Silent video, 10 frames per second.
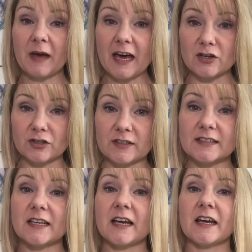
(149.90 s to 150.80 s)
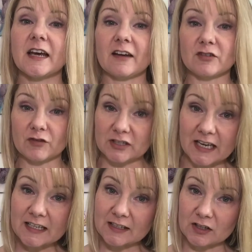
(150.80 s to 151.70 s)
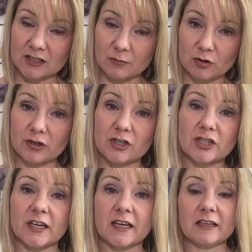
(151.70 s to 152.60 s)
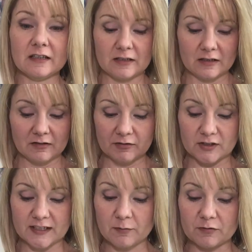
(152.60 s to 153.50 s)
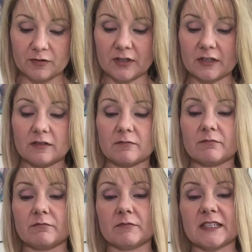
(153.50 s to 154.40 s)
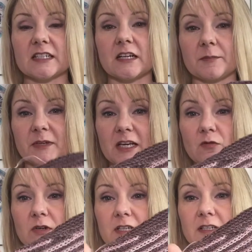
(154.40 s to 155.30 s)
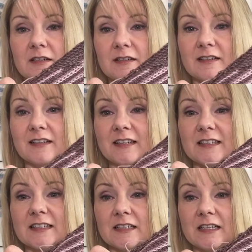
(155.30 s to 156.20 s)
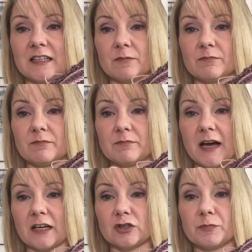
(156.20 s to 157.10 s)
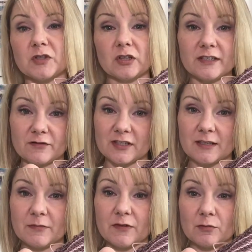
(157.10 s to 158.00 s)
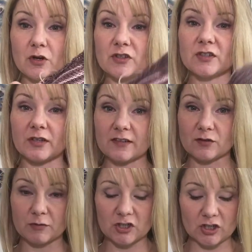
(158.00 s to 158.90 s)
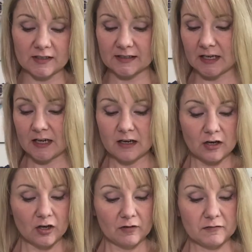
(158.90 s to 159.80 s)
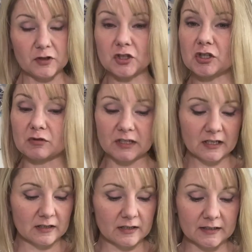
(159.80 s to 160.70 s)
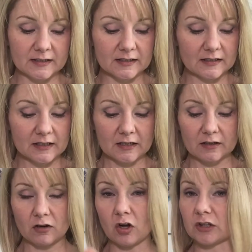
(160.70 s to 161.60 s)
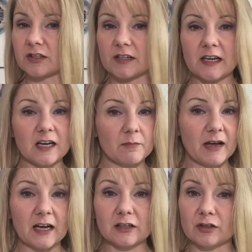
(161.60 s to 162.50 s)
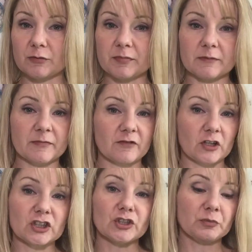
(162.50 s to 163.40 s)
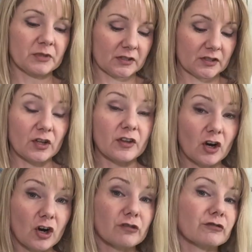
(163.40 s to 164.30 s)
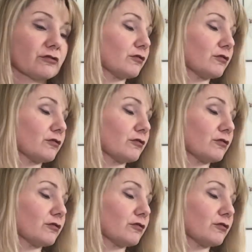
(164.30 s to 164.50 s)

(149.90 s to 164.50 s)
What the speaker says: patterns have different takes on the double crochet. For example, for the Mist Cupcake one, it's in the back loops only for some of the rows, so it gives ridges. For the tunic, it's alternating back loop, front loop. So there are